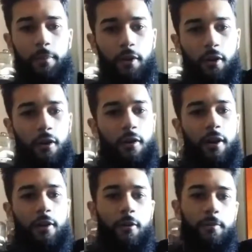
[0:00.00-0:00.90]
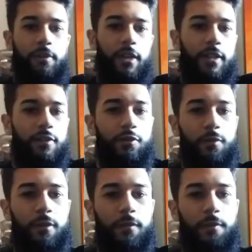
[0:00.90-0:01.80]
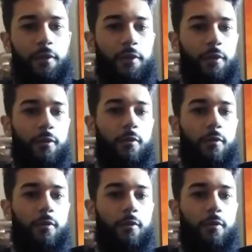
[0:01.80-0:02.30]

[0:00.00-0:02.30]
I hope you guys enjoyed this video.